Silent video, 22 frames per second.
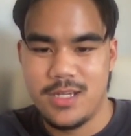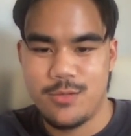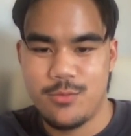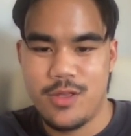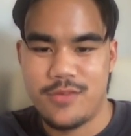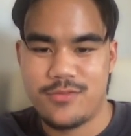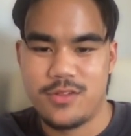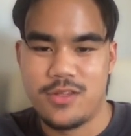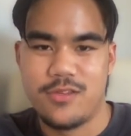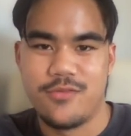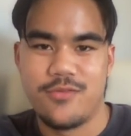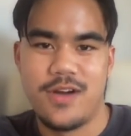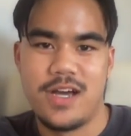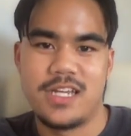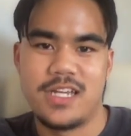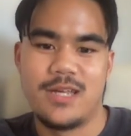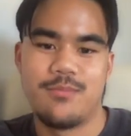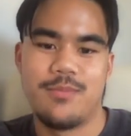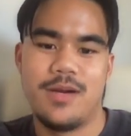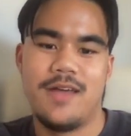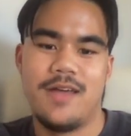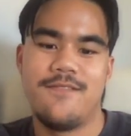we have to divide
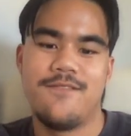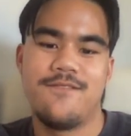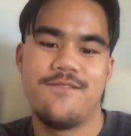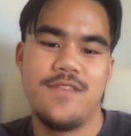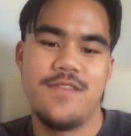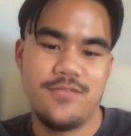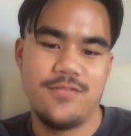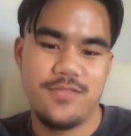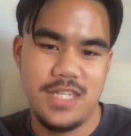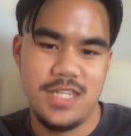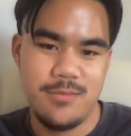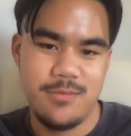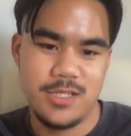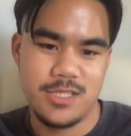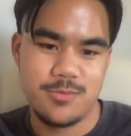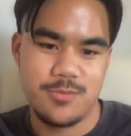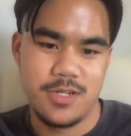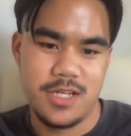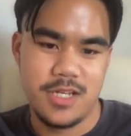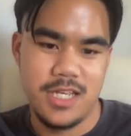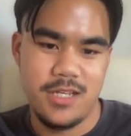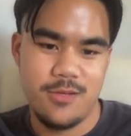that by 50 emails
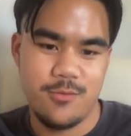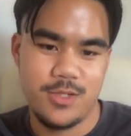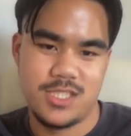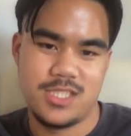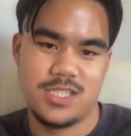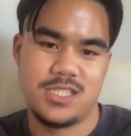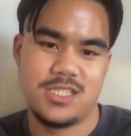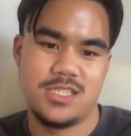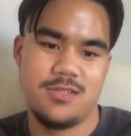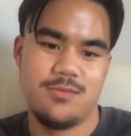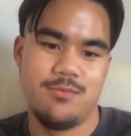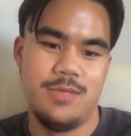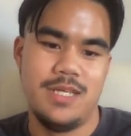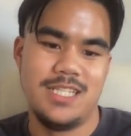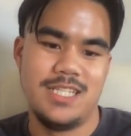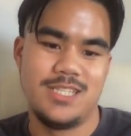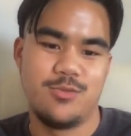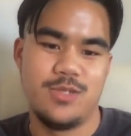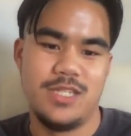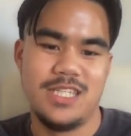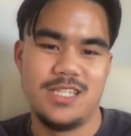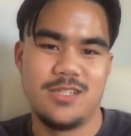per day, which means
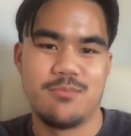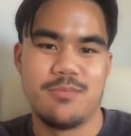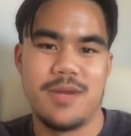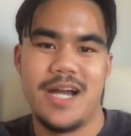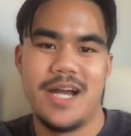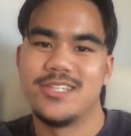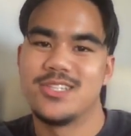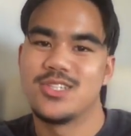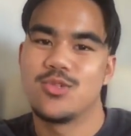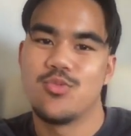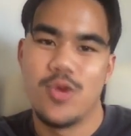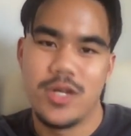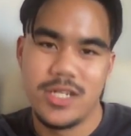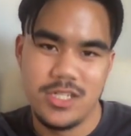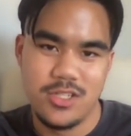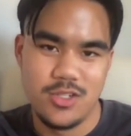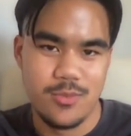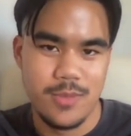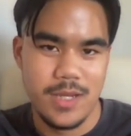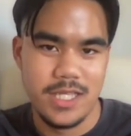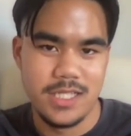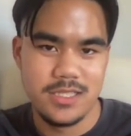we need to buy 20
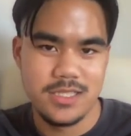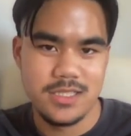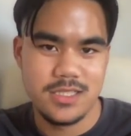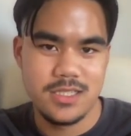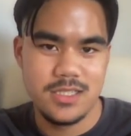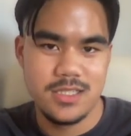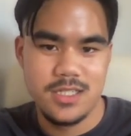domains.